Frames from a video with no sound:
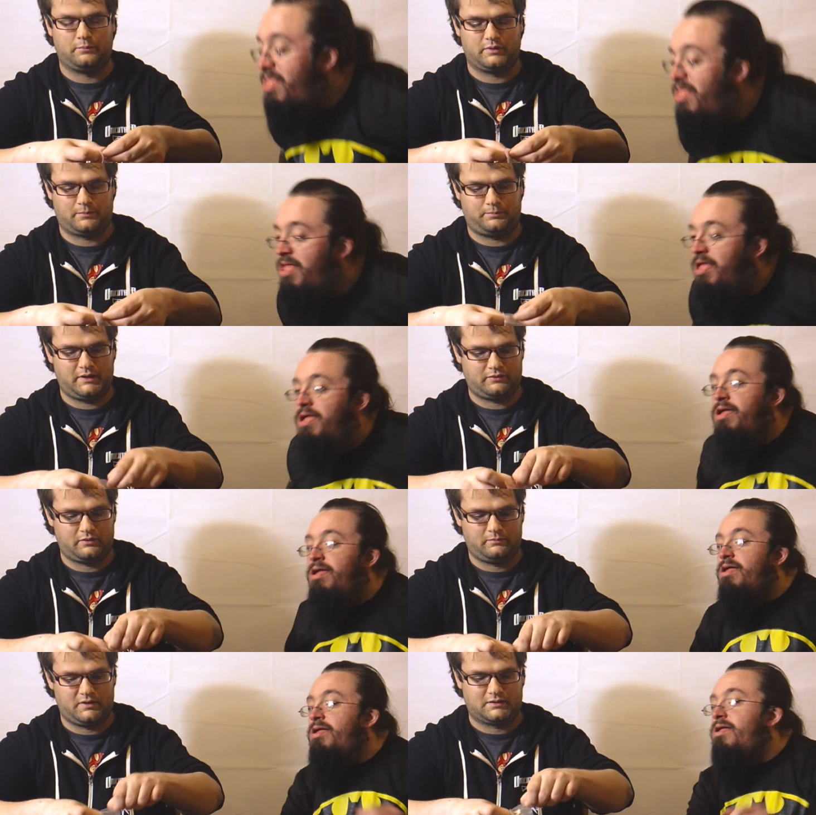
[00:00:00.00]
Speaker 1: a pick from
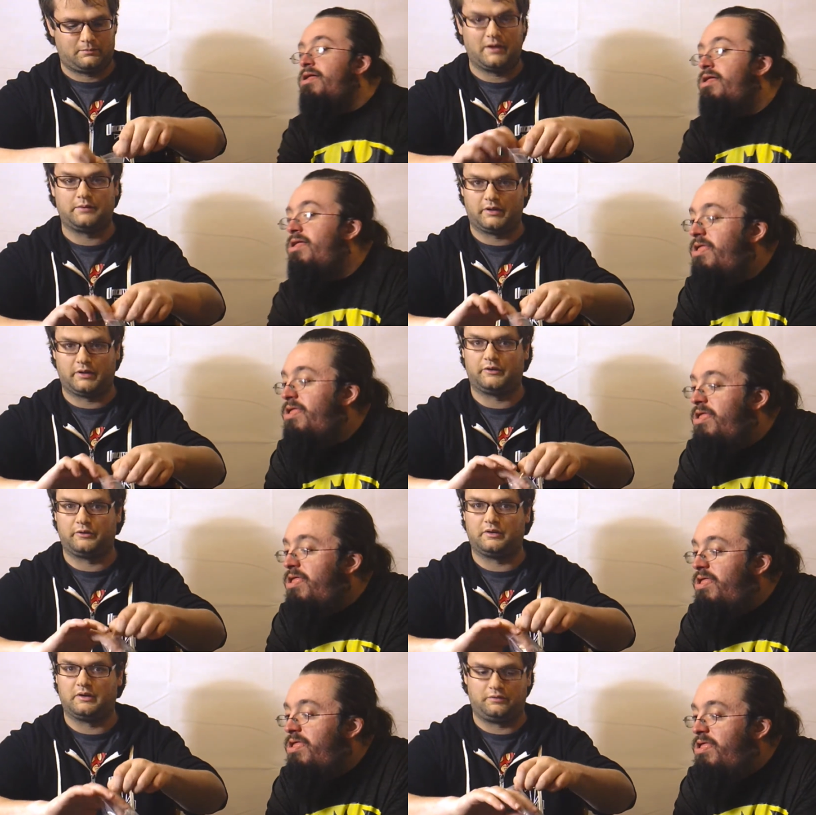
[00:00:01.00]
like the bass
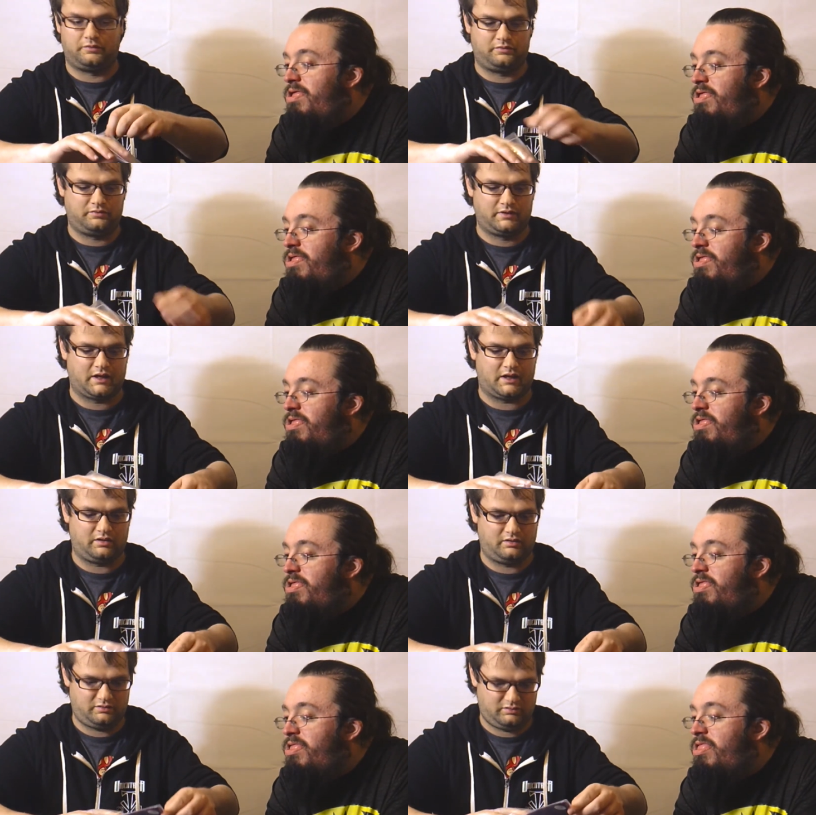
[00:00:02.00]
player of the
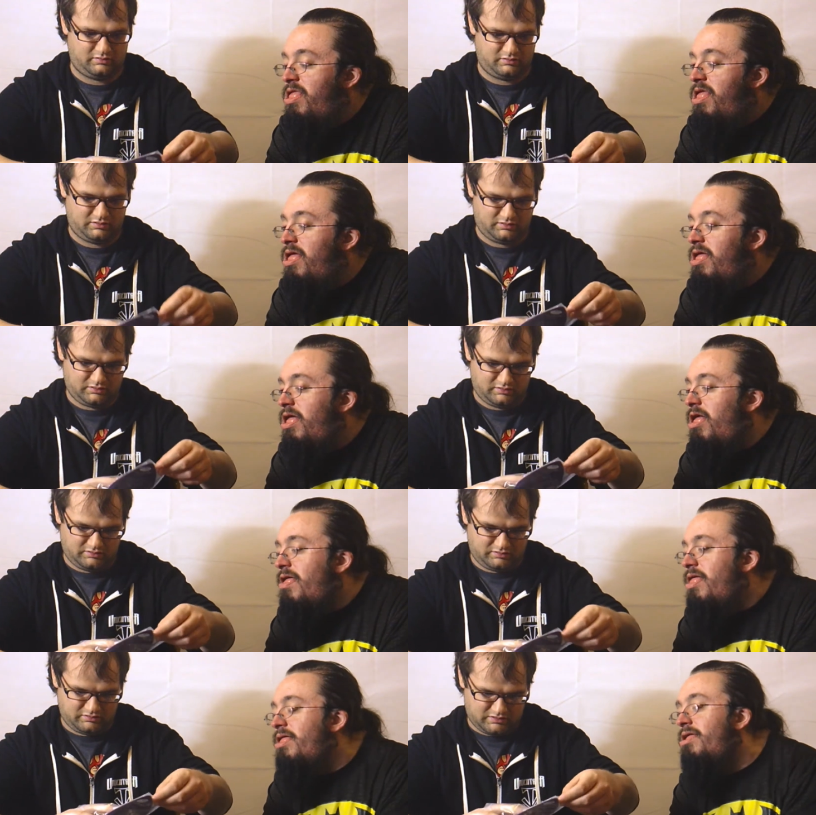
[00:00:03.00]
guy.
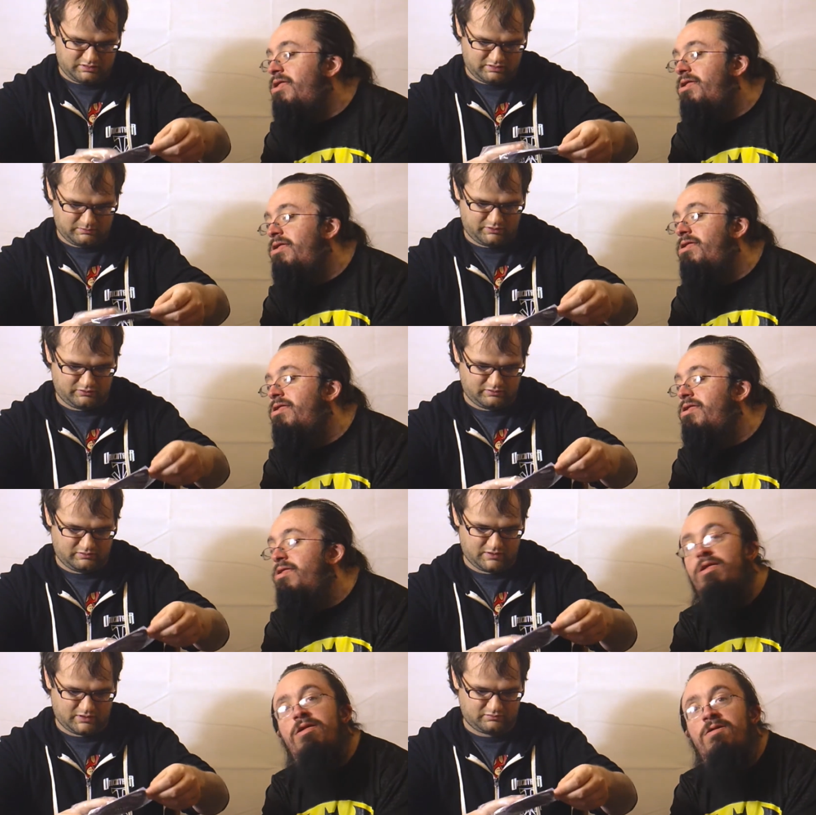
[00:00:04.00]
Alright. Uh, let me see if
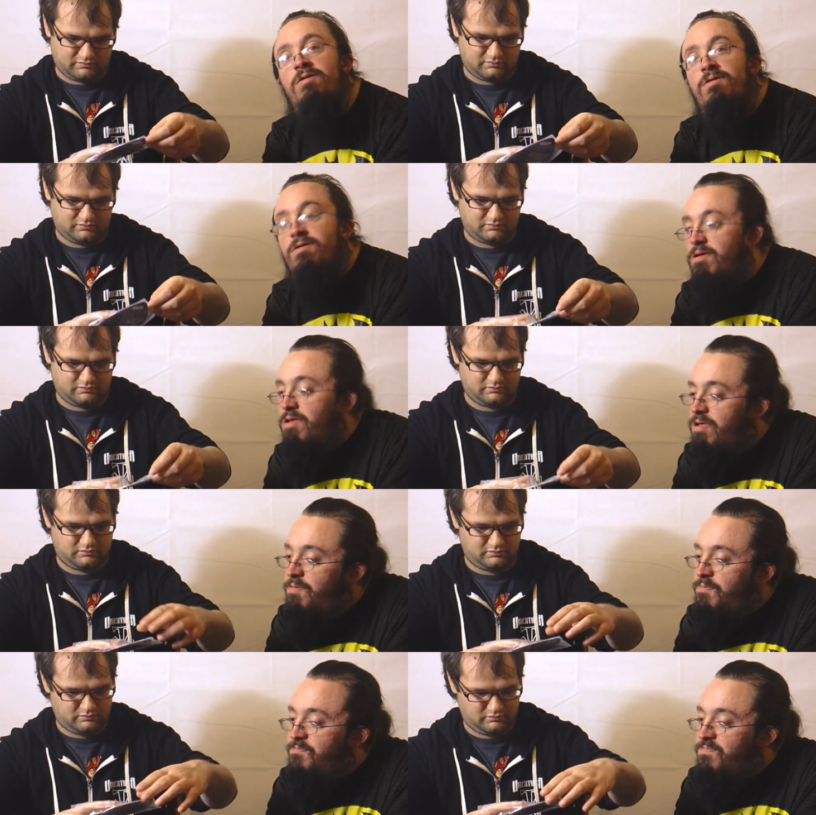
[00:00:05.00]
I can.
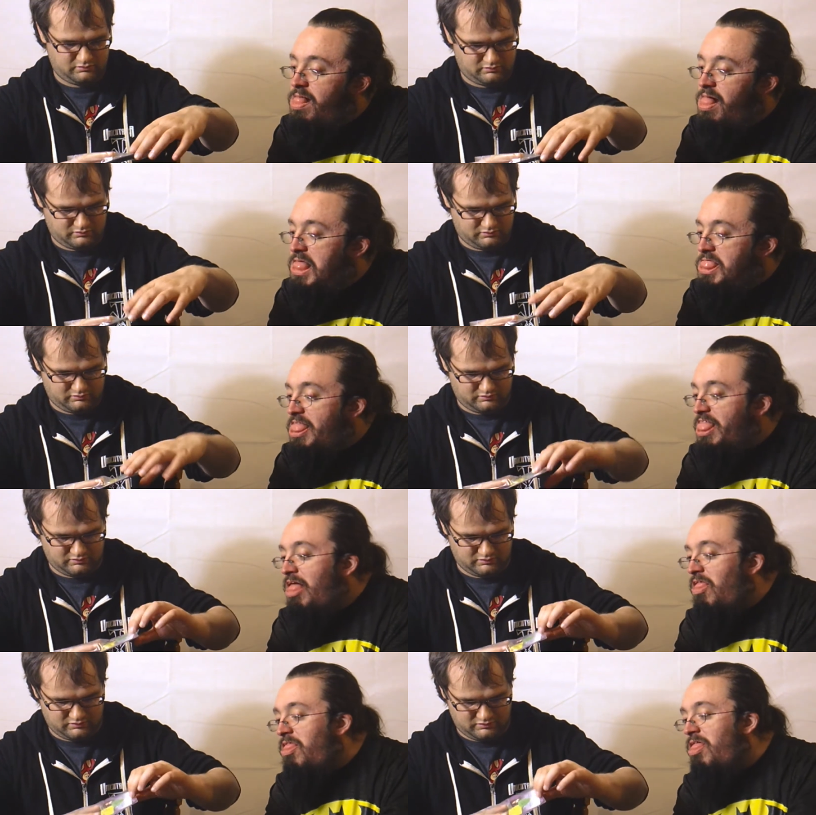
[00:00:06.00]
Speaker 2: Yeah, shake it
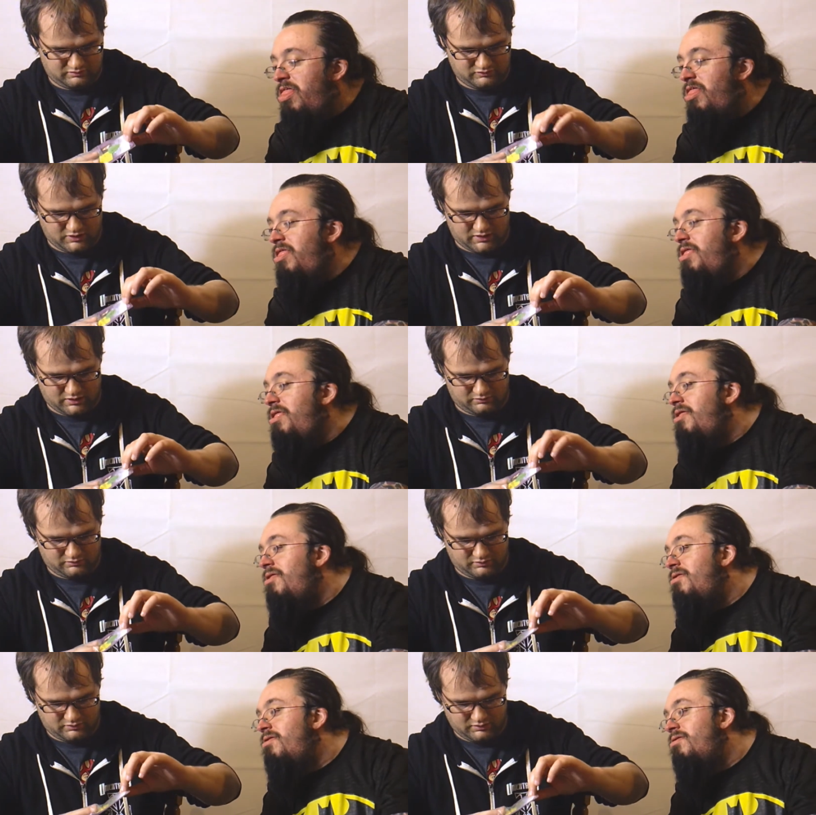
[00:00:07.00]
out.
Speaker 1: Check it out.
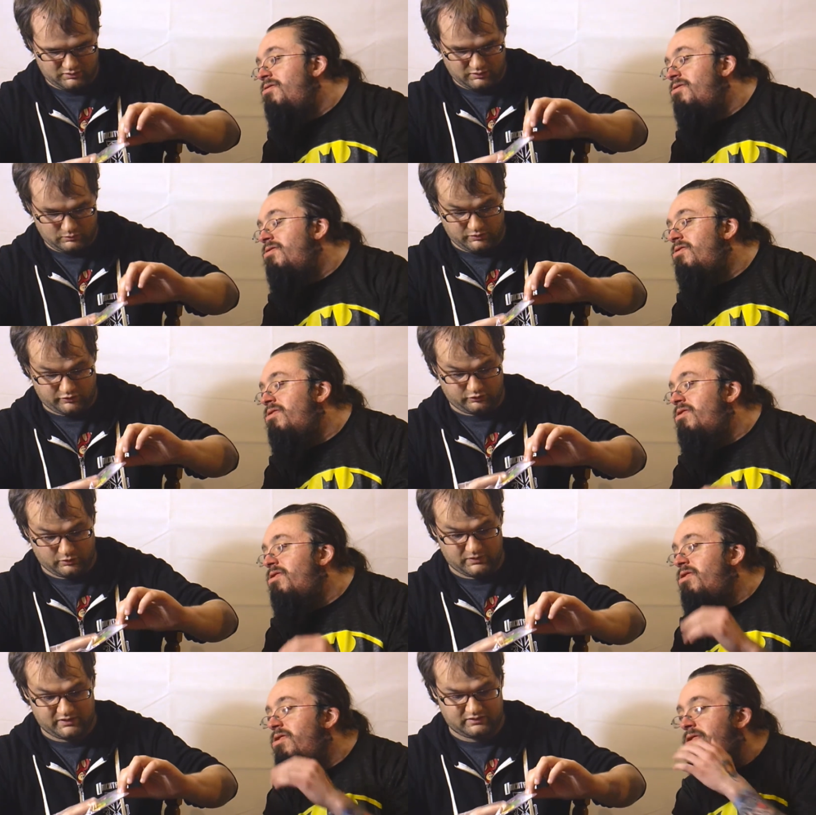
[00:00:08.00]
Which is cool
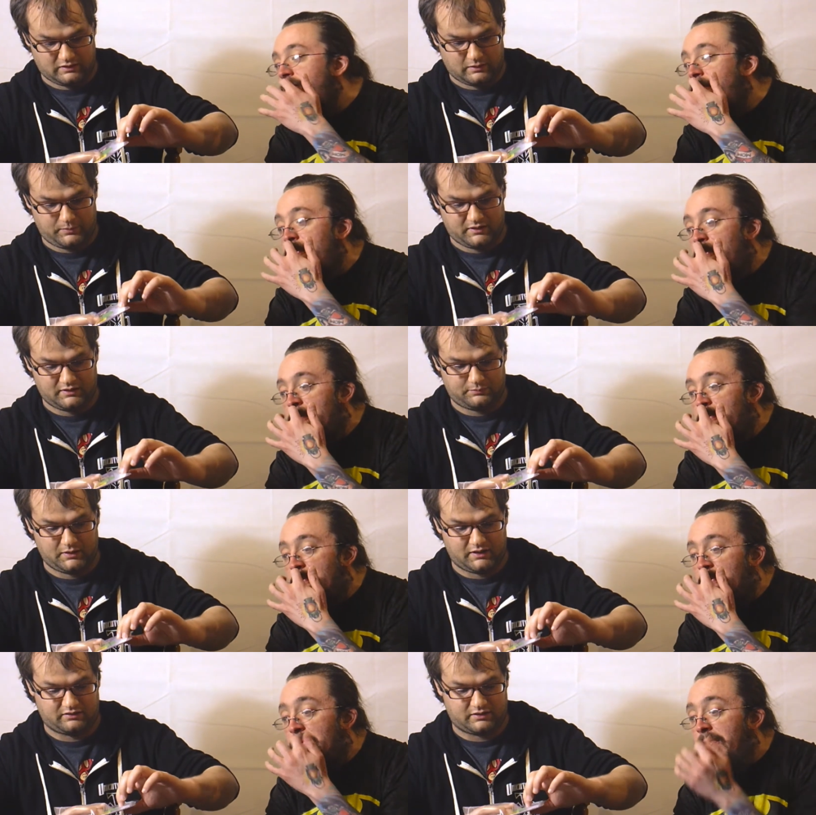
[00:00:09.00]
because the this
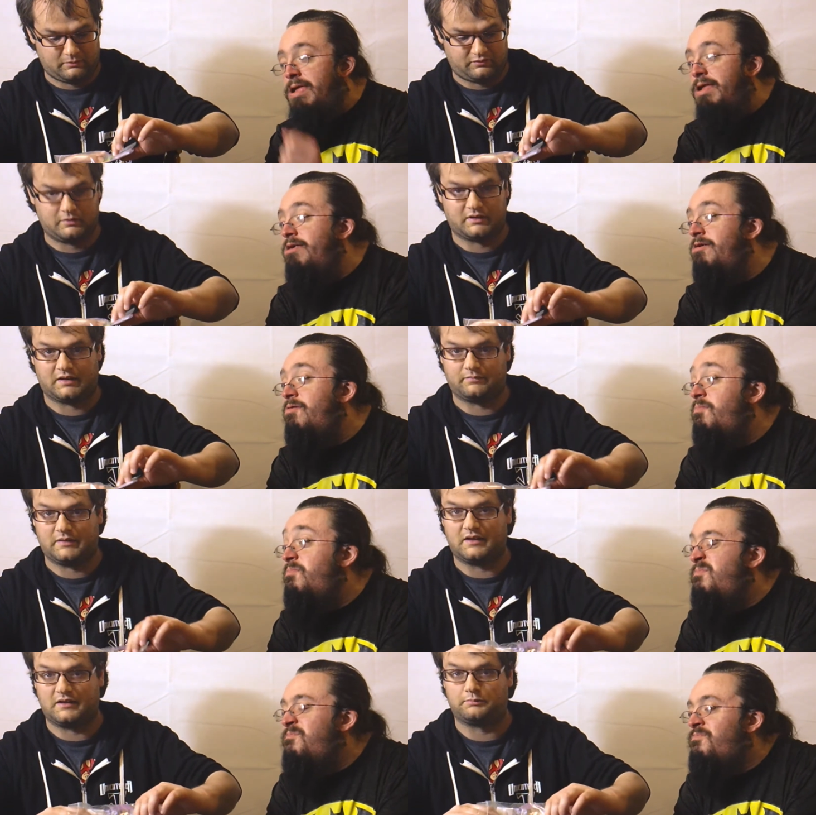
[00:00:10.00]
pick is coming from the,
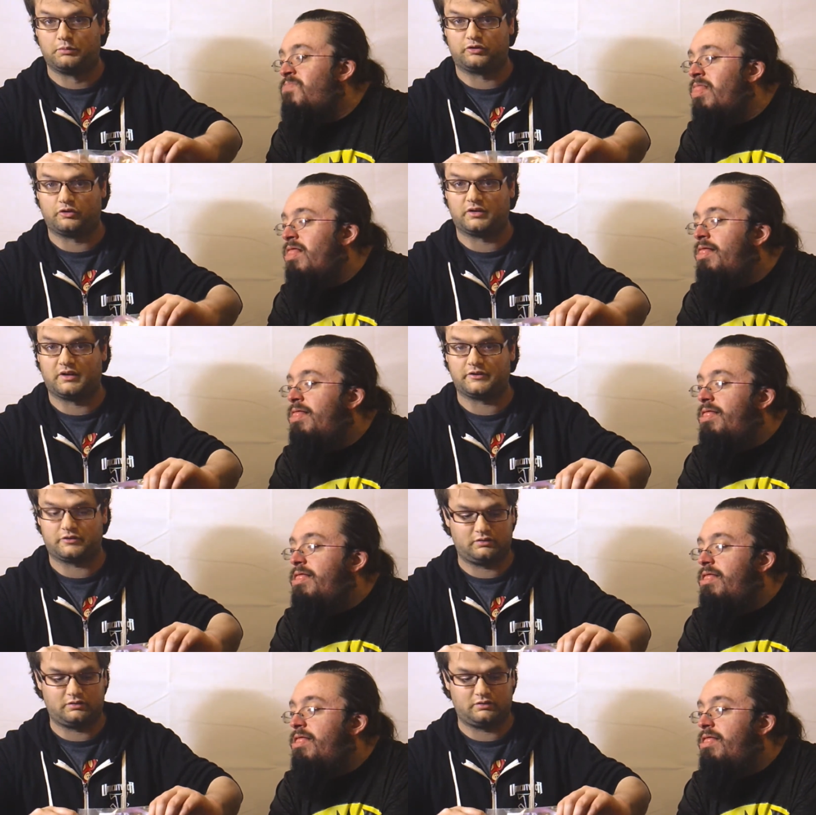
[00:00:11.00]
like his personal collection.